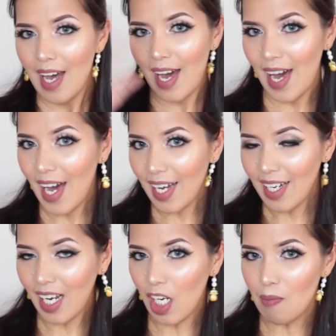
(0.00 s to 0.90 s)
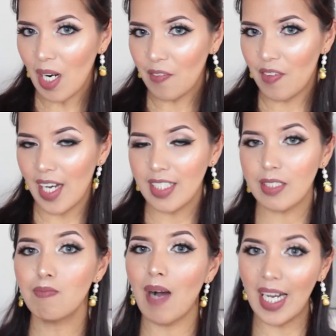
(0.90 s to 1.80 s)
Hey, hello mga
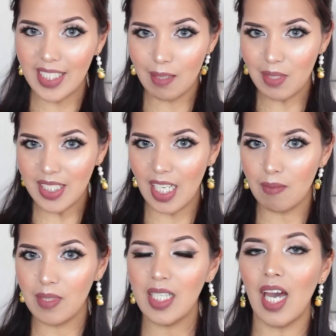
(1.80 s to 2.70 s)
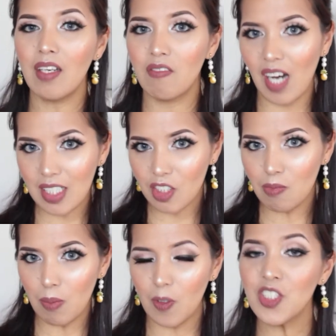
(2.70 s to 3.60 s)
friends. My name is Amy and
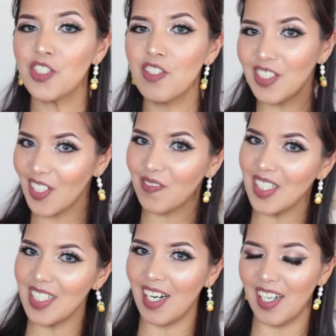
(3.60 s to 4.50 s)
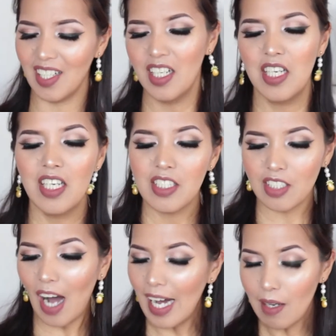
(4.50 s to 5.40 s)
welcome upon this YouTube channel.
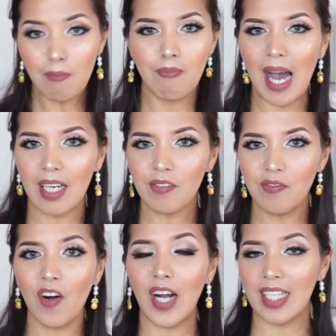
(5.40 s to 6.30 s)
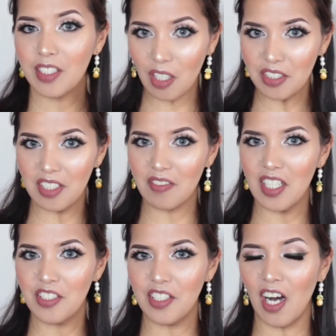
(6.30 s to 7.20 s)
So I am back for a
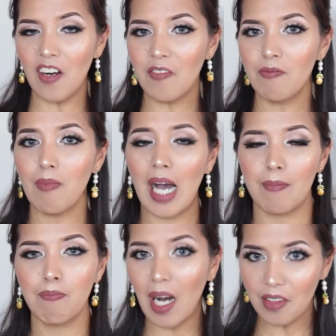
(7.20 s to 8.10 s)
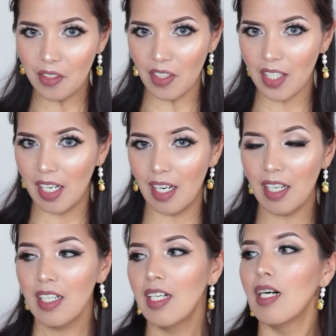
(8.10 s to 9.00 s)
continuation of my Pandora